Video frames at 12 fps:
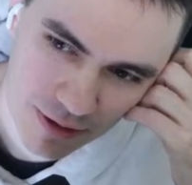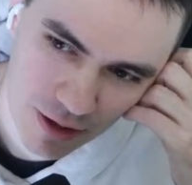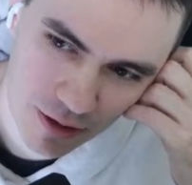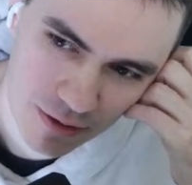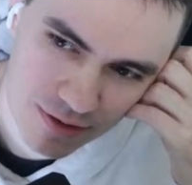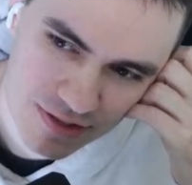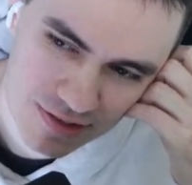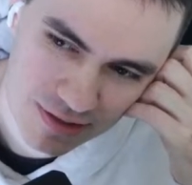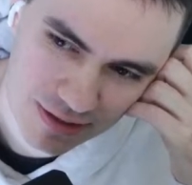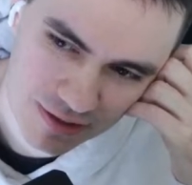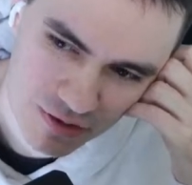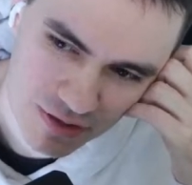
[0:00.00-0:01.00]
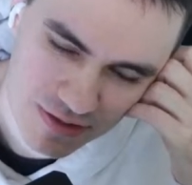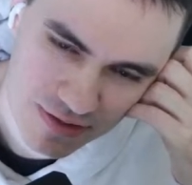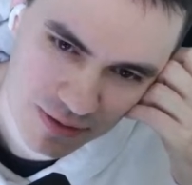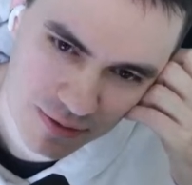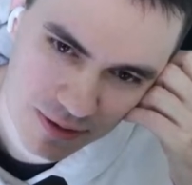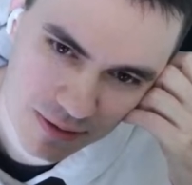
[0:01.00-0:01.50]
Oh, this is an
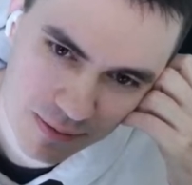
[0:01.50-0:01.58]
interesting one.